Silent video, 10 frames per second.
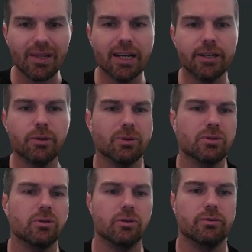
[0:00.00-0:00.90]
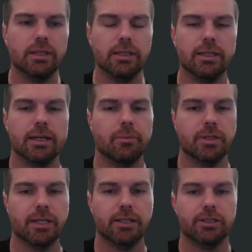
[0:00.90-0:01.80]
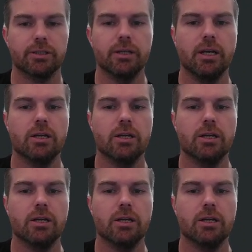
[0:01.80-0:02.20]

and you also don't really need any protection.